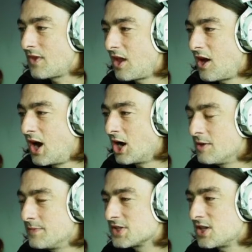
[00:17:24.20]

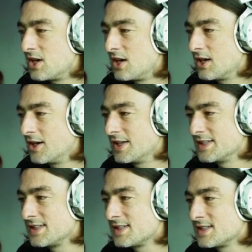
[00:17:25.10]
hyper
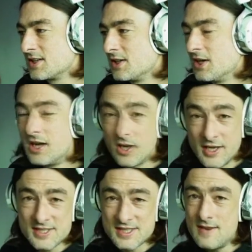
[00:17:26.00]
stylized, like, in
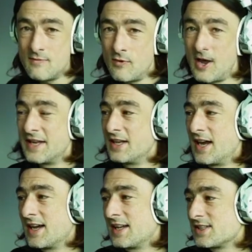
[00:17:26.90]
the same way
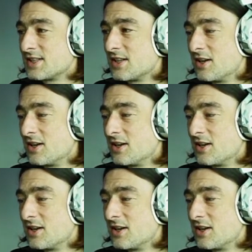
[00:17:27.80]
as